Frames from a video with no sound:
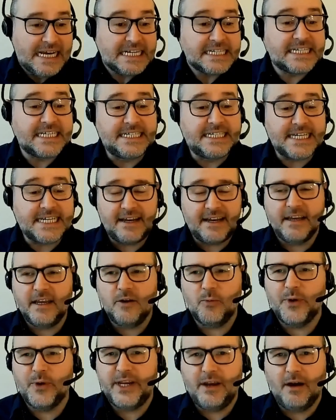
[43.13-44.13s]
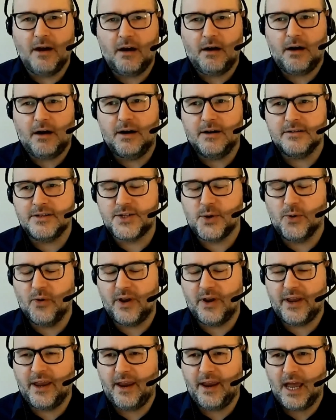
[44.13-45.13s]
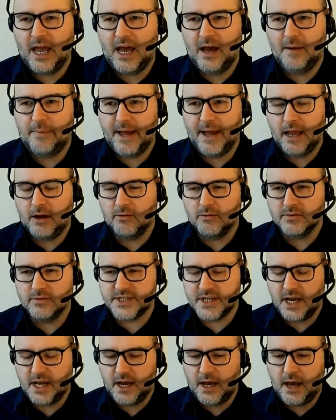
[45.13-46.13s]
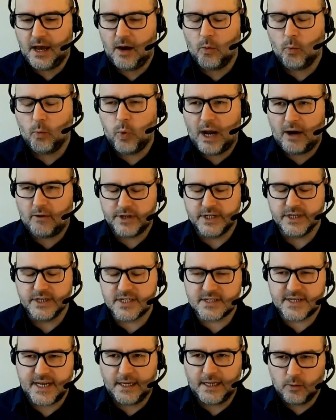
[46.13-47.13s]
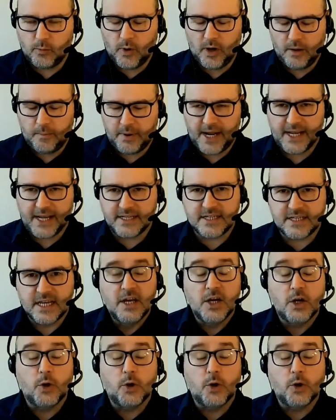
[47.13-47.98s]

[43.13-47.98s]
Today, we are talking about wellness in the workplace